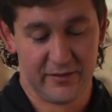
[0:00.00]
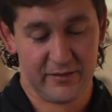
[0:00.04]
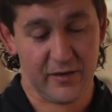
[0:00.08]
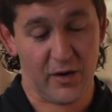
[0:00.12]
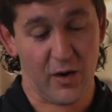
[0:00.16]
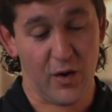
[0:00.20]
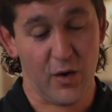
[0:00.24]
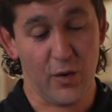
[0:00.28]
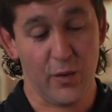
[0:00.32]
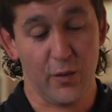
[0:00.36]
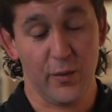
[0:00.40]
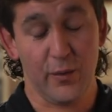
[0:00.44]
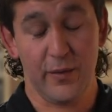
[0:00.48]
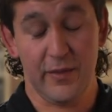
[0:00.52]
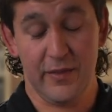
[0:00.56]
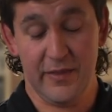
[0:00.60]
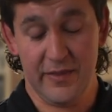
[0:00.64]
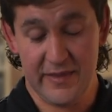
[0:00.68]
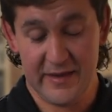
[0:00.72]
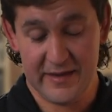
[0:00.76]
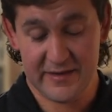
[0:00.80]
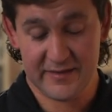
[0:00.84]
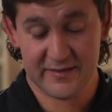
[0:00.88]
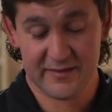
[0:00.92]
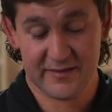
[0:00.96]
So
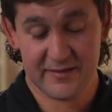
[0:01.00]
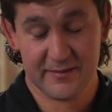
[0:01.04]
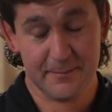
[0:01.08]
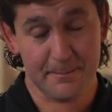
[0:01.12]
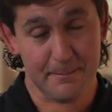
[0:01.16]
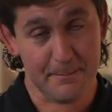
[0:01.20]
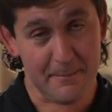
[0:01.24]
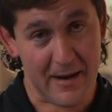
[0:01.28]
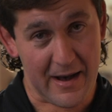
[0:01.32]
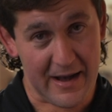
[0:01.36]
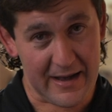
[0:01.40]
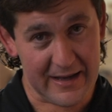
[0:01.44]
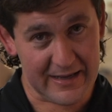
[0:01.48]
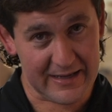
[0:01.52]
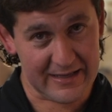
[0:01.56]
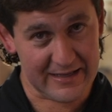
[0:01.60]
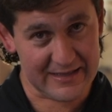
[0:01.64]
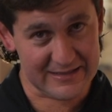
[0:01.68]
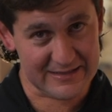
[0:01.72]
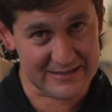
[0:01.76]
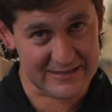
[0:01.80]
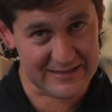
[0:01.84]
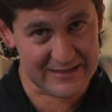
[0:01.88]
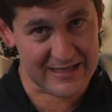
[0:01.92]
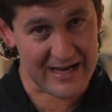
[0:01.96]
this mic
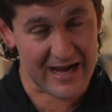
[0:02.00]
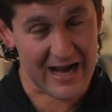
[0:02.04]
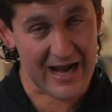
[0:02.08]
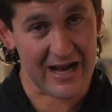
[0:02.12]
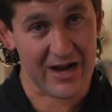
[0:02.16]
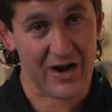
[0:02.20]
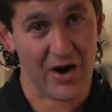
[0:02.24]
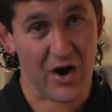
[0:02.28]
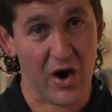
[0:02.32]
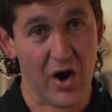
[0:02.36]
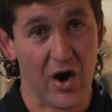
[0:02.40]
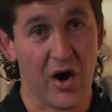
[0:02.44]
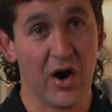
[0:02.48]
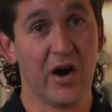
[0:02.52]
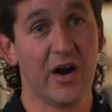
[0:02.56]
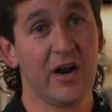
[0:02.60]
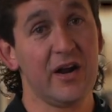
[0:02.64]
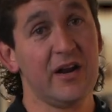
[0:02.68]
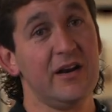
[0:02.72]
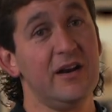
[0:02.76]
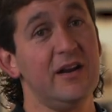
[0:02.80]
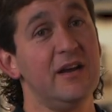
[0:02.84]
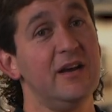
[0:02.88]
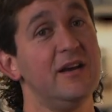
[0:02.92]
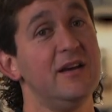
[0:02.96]
is not
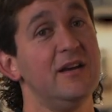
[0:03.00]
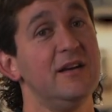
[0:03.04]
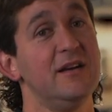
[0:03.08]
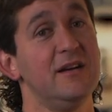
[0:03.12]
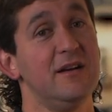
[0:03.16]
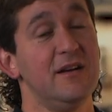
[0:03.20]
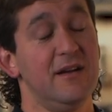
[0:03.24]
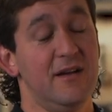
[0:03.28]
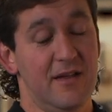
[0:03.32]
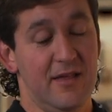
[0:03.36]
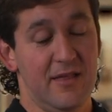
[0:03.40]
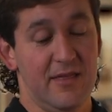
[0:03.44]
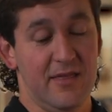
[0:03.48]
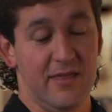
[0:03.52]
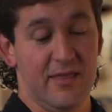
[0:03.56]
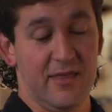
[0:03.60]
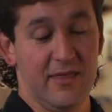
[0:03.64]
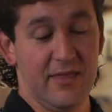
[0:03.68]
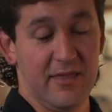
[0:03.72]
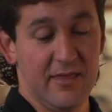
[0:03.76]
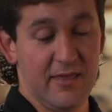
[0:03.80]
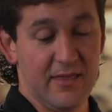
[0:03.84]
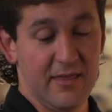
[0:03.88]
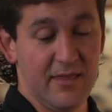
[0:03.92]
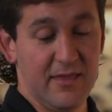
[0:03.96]
on
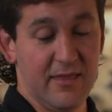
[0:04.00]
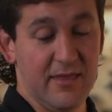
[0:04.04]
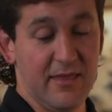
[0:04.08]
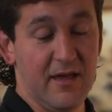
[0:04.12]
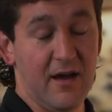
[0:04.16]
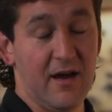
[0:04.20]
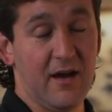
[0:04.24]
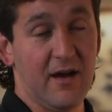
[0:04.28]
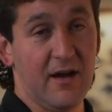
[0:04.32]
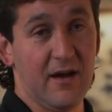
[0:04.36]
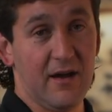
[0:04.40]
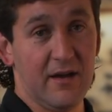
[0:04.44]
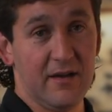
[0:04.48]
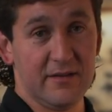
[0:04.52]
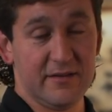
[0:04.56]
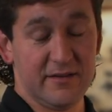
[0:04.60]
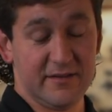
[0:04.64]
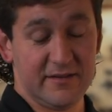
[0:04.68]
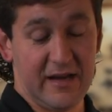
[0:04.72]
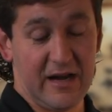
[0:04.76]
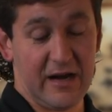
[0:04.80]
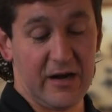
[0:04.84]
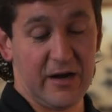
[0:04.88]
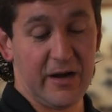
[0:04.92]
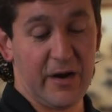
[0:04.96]
the
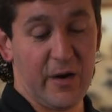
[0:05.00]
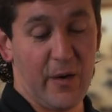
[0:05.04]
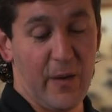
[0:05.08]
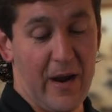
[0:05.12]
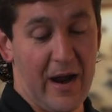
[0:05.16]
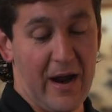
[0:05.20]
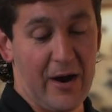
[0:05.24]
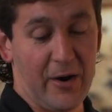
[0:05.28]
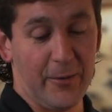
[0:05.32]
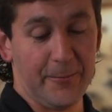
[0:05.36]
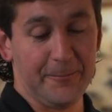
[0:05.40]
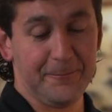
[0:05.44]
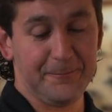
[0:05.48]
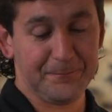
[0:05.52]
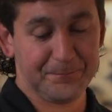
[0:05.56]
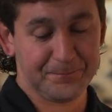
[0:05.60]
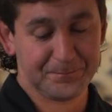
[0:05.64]
stereo out.